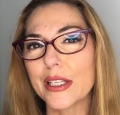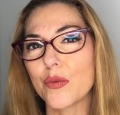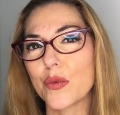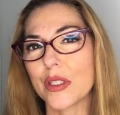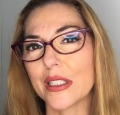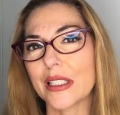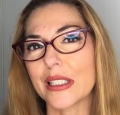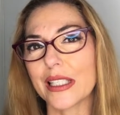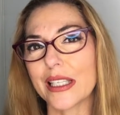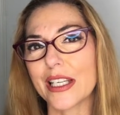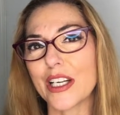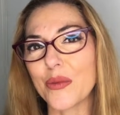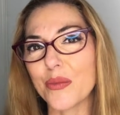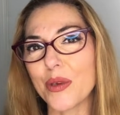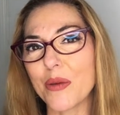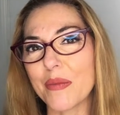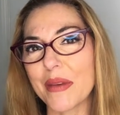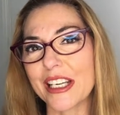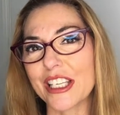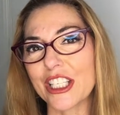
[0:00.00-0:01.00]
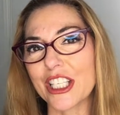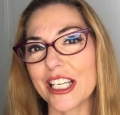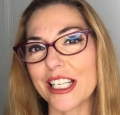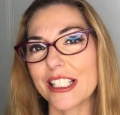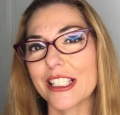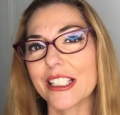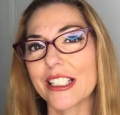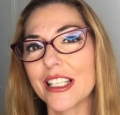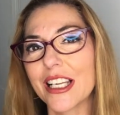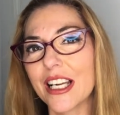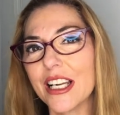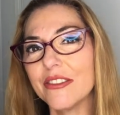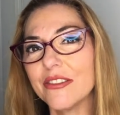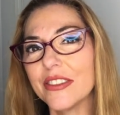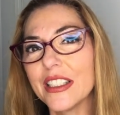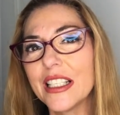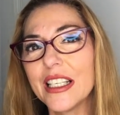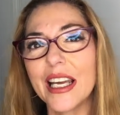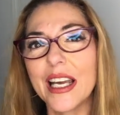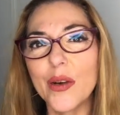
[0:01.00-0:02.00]
wants to help you make change in life
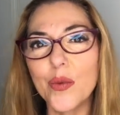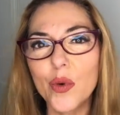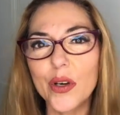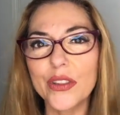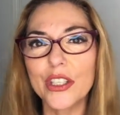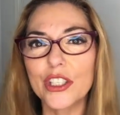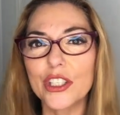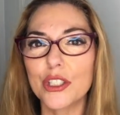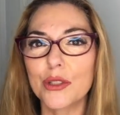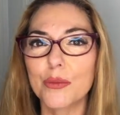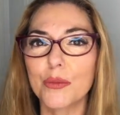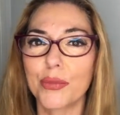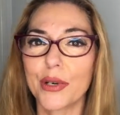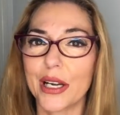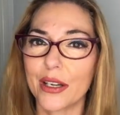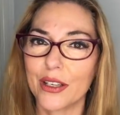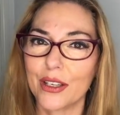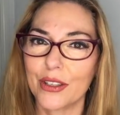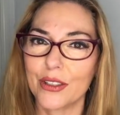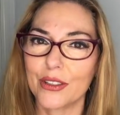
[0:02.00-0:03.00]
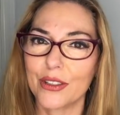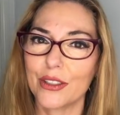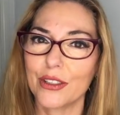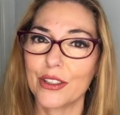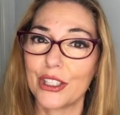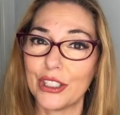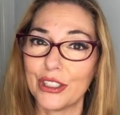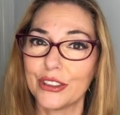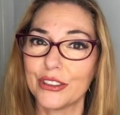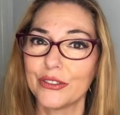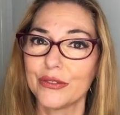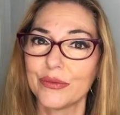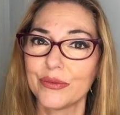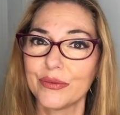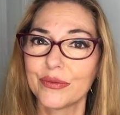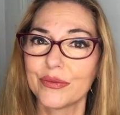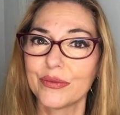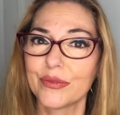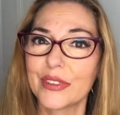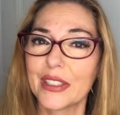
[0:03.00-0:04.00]
and one that just brown noses you,
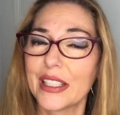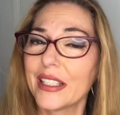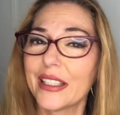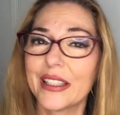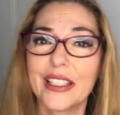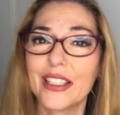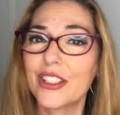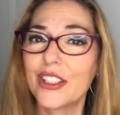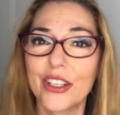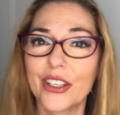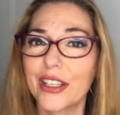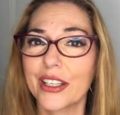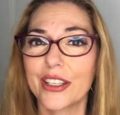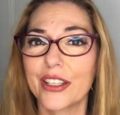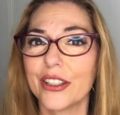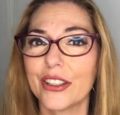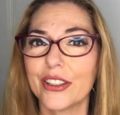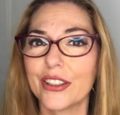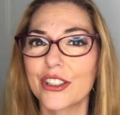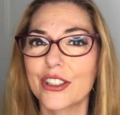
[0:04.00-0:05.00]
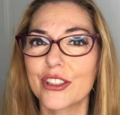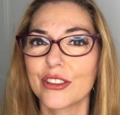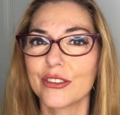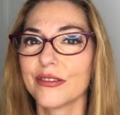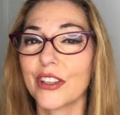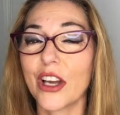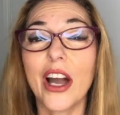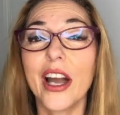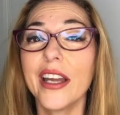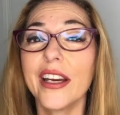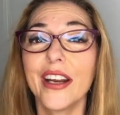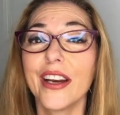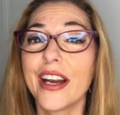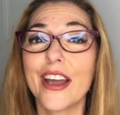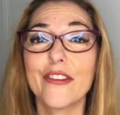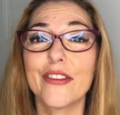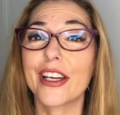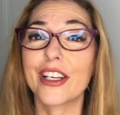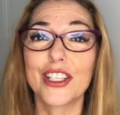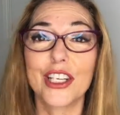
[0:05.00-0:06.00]
then don't get a coach. I don't
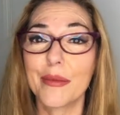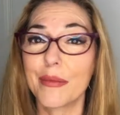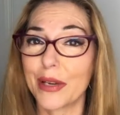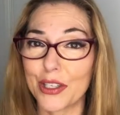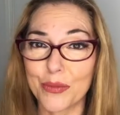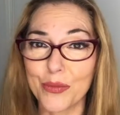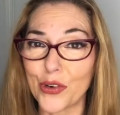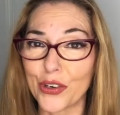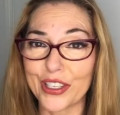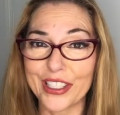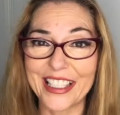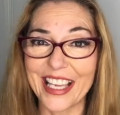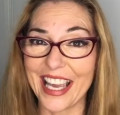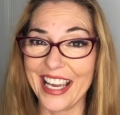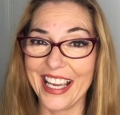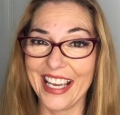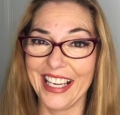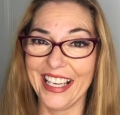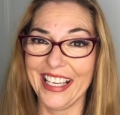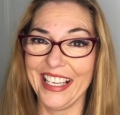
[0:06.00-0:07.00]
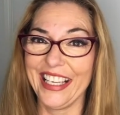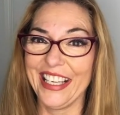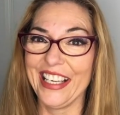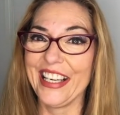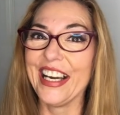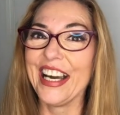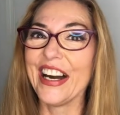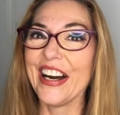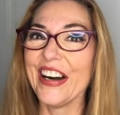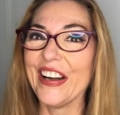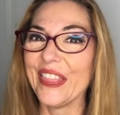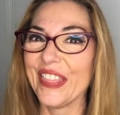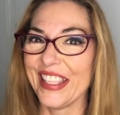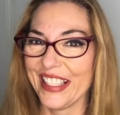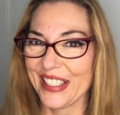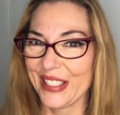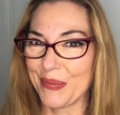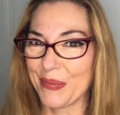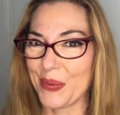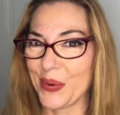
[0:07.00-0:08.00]
have actually much more to say on
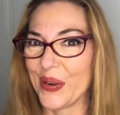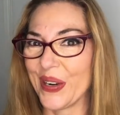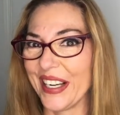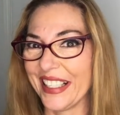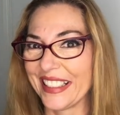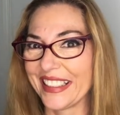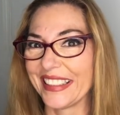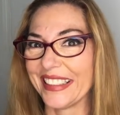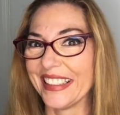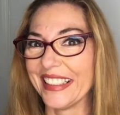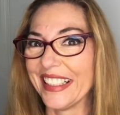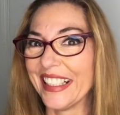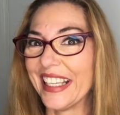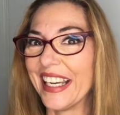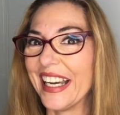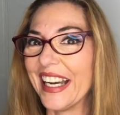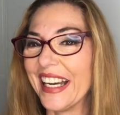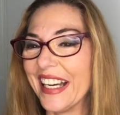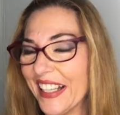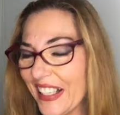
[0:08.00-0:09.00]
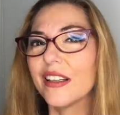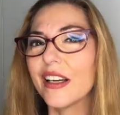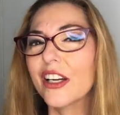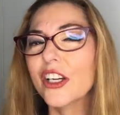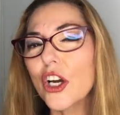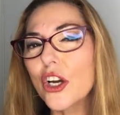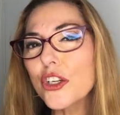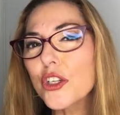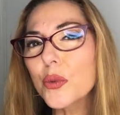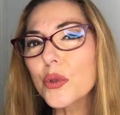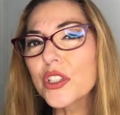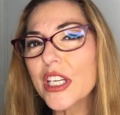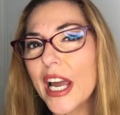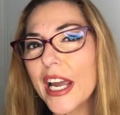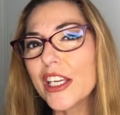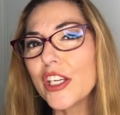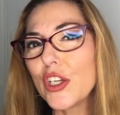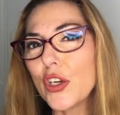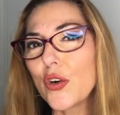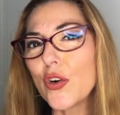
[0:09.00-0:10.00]
this point. A coach will
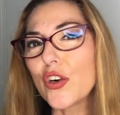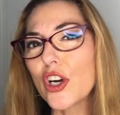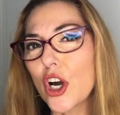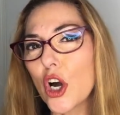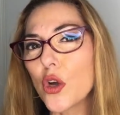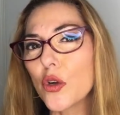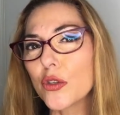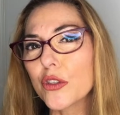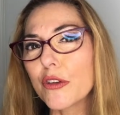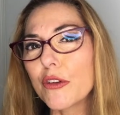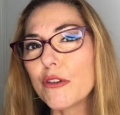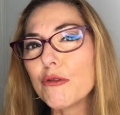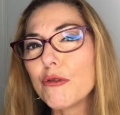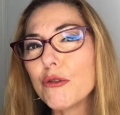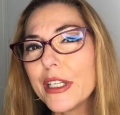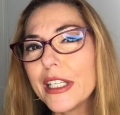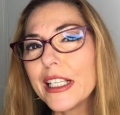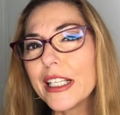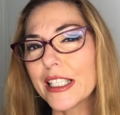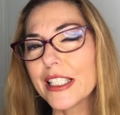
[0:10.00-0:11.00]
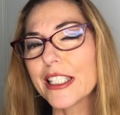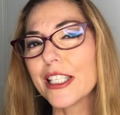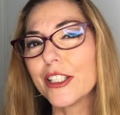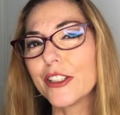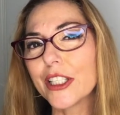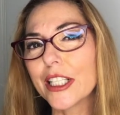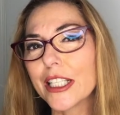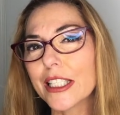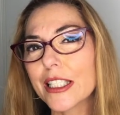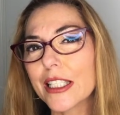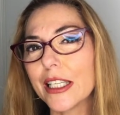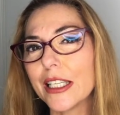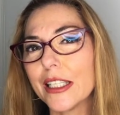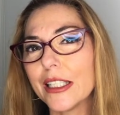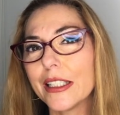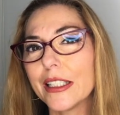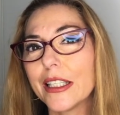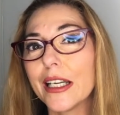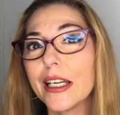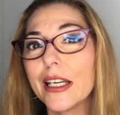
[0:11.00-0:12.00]
take your goals really seriously,
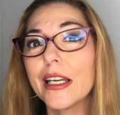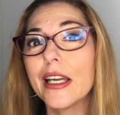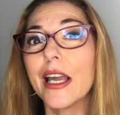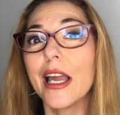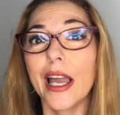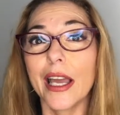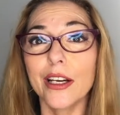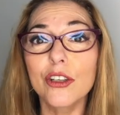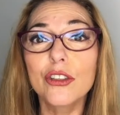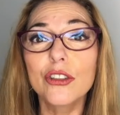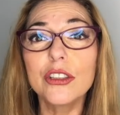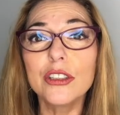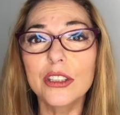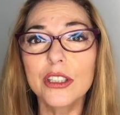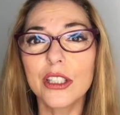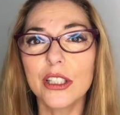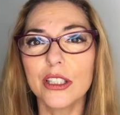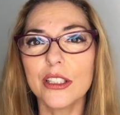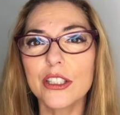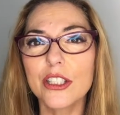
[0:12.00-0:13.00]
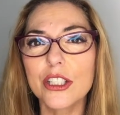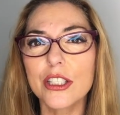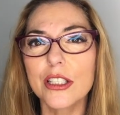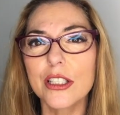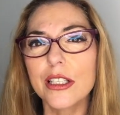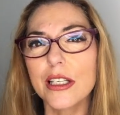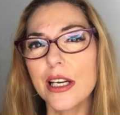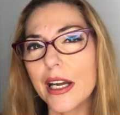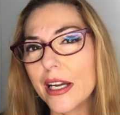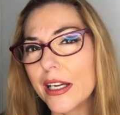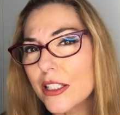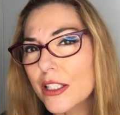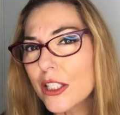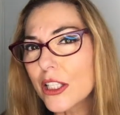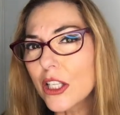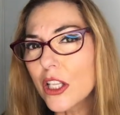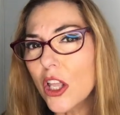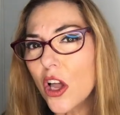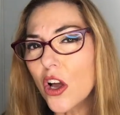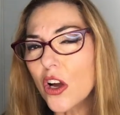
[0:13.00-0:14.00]
and a good coach, as
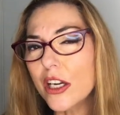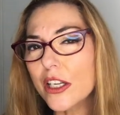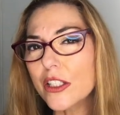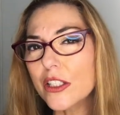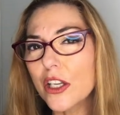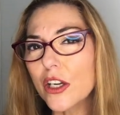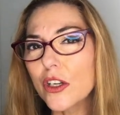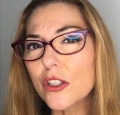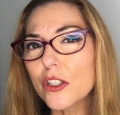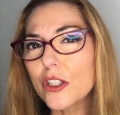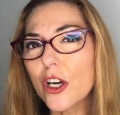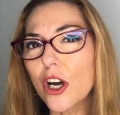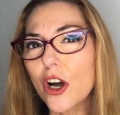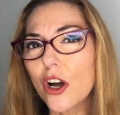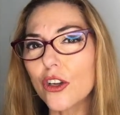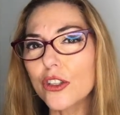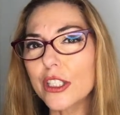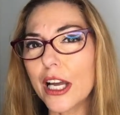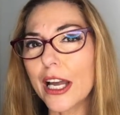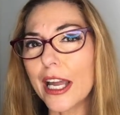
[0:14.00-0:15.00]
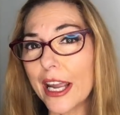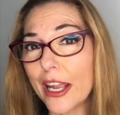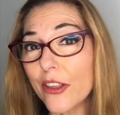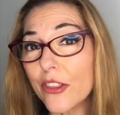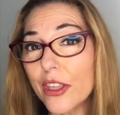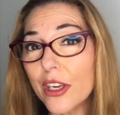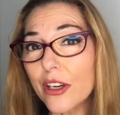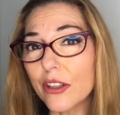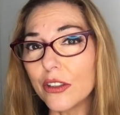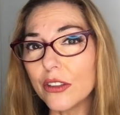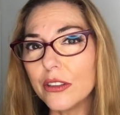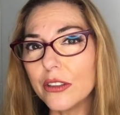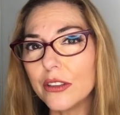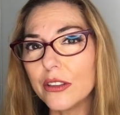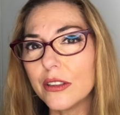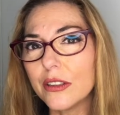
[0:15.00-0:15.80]
long as those goals are ethical,